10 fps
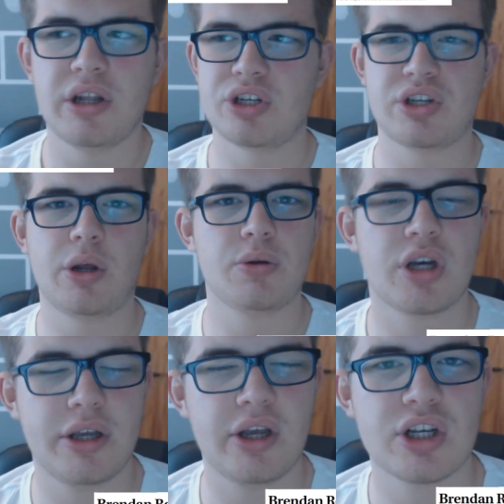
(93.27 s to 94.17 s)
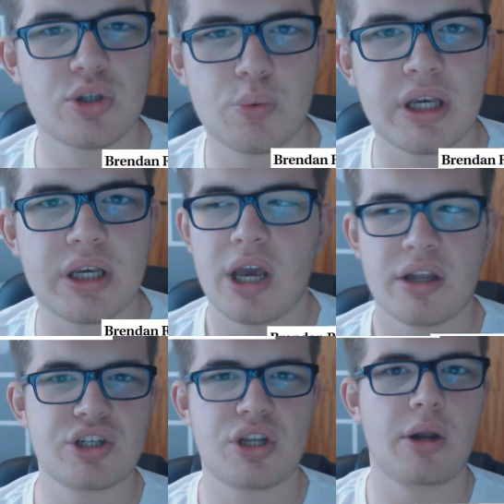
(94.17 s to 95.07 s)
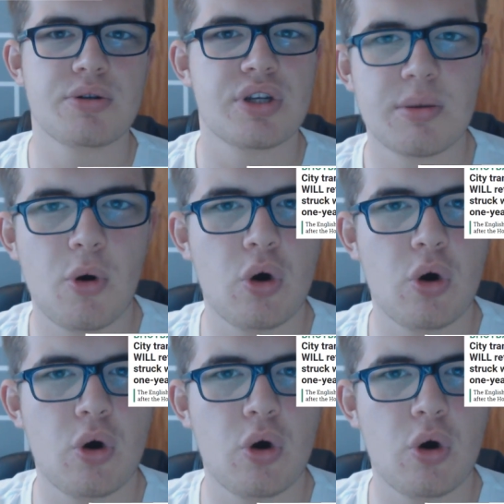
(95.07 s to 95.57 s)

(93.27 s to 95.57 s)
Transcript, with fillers: They should announce it later this week. They should announce it